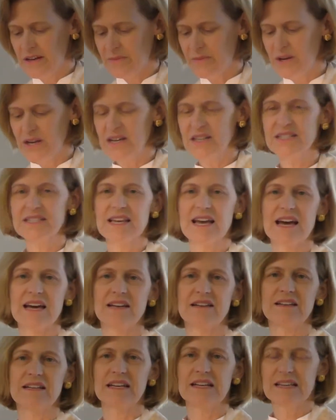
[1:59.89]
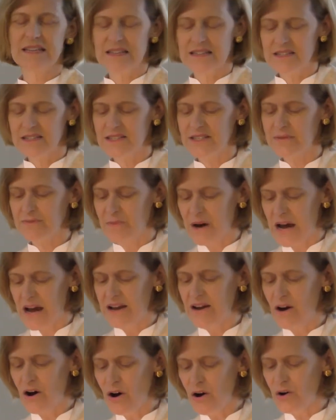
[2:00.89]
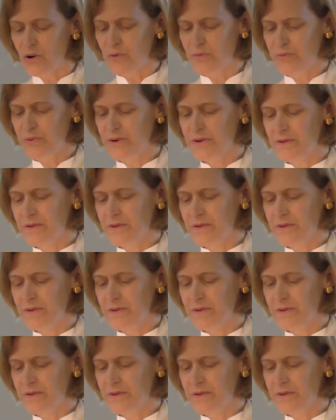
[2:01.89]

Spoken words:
because that is my hope.